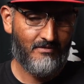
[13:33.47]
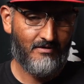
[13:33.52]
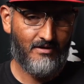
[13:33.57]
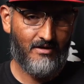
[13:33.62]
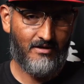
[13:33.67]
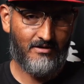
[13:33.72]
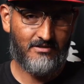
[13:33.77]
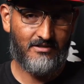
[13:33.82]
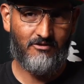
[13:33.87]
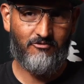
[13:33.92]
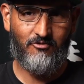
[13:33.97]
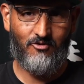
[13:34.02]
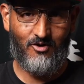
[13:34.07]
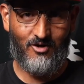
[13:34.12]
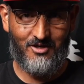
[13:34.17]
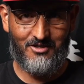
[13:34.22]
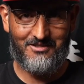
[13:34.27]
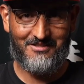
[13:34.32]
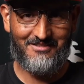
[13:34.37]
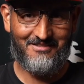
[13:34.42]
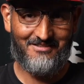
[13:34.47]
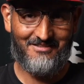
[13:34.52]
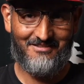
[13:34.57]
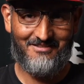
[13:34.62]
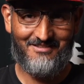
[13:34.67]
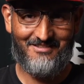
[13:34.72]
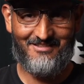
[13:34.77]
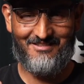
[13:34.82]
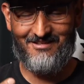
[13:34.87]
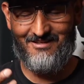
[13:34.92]
Except for us.
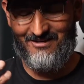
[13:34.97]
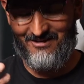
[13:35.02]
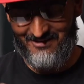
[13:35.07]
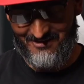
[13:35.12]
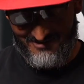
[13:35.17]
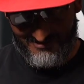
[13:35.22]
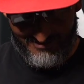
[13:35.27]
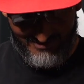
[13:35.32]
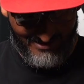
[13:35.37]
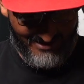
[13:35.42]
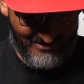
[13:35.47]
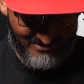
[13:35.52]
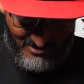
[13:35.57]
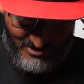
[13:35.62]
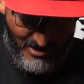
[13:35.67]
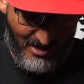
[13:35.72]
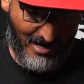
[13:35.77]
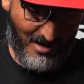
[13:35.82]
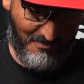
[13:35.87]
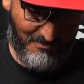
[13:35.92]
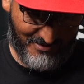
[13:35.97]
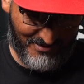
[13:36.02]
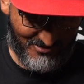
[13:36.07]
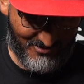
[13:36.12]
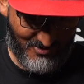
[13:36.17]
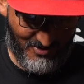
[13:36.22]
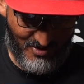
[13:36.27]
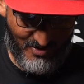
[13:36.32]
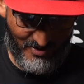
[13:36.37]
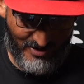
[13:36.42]
Just kidding. It's gonna happen
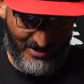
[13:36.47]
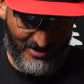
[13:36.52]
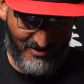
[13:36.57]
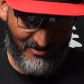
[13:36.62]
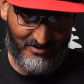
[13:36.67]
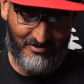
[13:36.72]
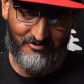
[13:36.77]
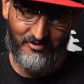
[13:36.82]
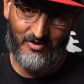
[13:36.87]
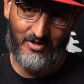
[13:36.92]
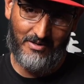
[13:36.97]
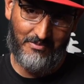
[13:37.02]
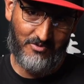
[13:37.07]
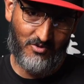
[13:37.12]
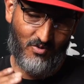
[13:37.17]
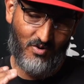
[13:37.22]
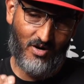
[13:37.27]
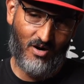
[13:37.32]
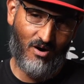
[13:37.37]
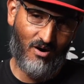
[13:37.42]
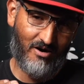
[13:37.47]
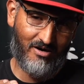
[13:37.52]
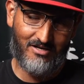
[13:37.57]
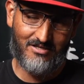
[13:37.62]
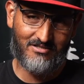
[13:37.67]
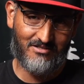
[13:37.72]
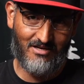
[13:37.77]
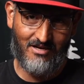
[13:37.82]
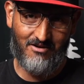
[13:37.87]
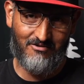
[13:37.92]
sooner or later. If you keep doing harder
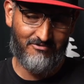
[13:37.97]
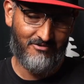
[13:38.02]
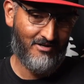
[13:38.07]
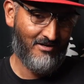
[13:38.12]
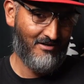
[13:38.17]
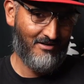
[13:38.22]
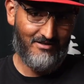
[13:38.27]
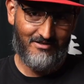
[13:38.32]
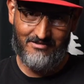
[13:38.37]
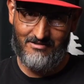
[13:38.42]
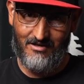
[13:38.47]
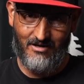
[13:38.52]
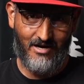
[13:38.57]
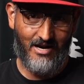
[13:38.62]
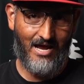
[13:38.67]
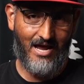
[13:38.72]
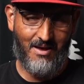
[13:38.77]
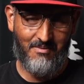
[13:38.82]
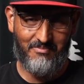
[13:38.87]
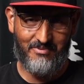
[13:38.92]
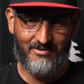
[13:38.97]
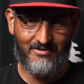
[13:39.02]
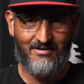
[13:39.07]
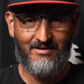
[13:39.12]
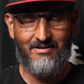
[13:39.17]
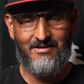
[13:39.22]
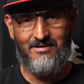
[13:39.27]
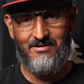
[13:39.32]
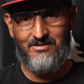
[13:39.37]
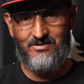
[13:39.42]
stuff, it's gonna happen.
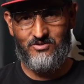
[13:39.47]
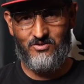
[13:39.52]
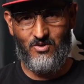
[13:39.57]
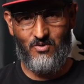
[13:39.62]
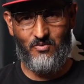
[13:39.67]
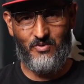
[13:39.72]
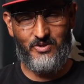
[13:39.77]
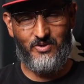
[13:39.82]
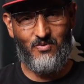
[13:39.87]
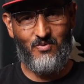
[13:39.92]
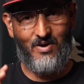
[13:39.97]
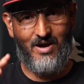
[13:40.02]
So we do